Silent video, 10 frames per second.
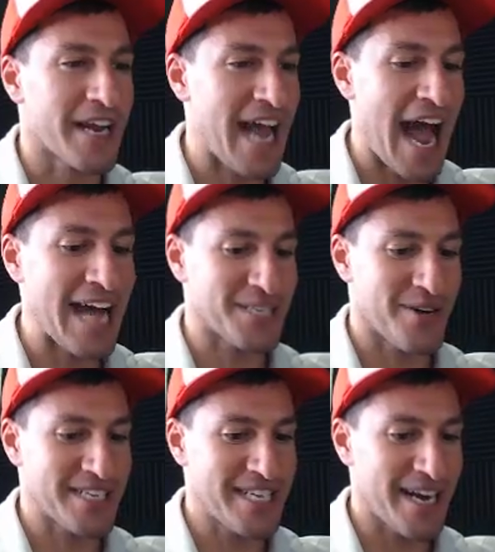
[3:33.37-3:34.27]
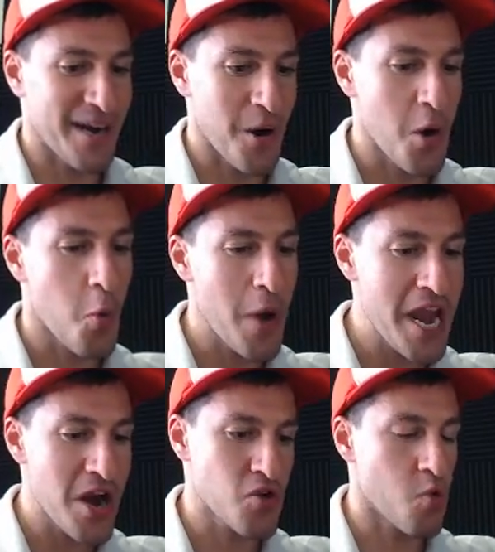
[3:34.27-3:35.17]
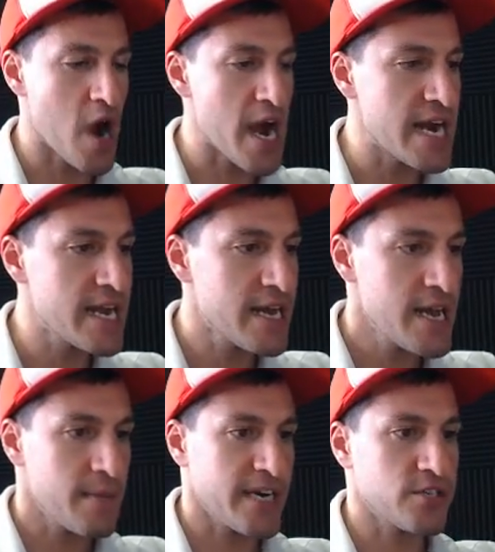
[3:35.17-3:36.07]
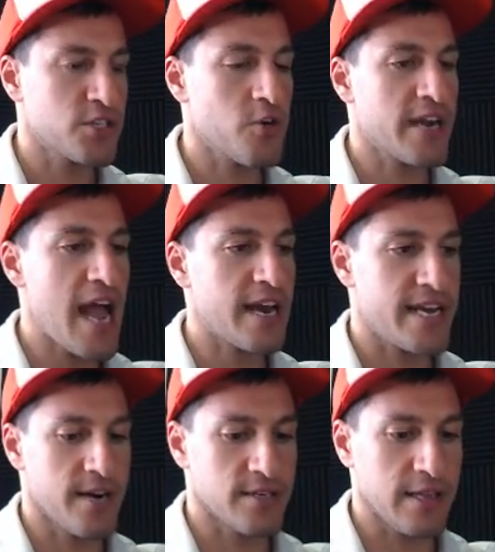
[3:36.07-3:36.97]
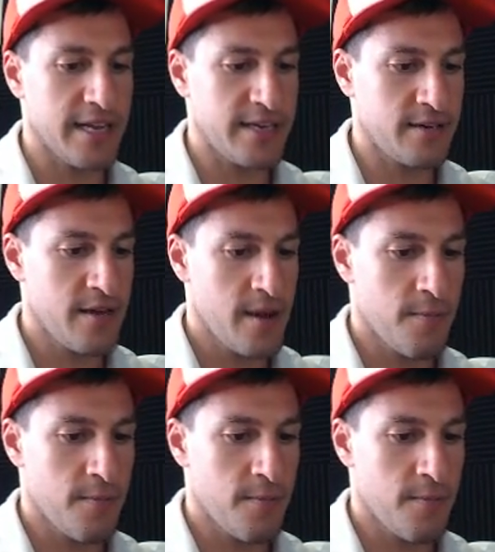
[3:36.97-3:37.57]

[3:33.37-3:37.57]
Cat, so I say it in a weird way. But here's Tory Cat, here's Litten,